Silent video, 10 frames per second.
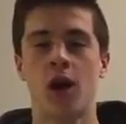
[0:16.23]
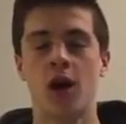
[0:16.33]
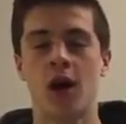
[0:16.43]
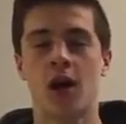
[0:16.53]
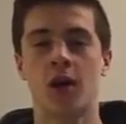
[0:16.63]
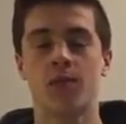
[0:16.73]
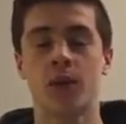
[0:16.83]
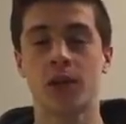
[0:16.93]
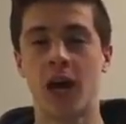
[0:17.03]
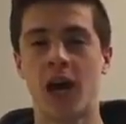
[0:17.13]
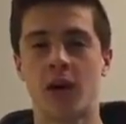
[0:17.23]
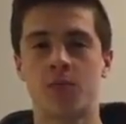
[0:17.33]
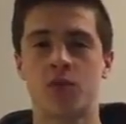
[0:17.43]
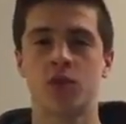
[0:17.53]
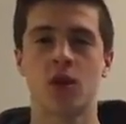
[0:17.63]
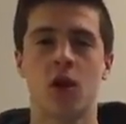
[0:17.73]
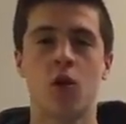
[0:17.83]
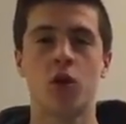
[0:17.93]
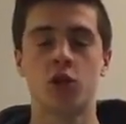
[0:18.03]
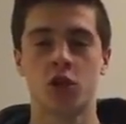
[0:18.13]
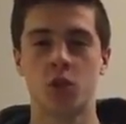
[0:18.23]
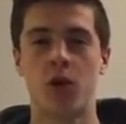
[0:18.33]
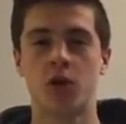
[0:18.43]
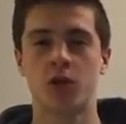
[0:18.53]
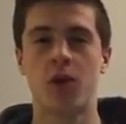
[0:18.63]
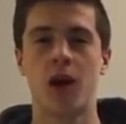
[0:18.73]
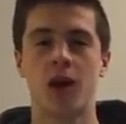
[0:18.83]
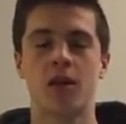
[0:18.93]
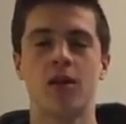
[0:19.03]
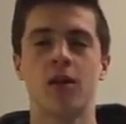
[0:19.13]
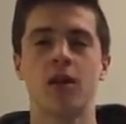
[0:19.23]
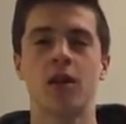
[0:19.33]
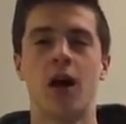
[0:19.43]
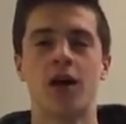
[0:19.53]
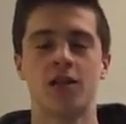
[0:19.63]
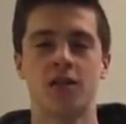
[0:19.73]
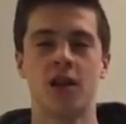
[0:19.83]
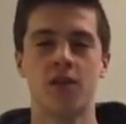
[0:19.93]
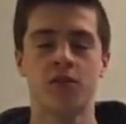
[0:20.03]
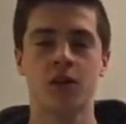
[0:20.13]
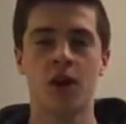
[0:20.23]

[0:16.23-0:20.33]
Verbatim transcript: uh, labs, which are sponsored by the ISF.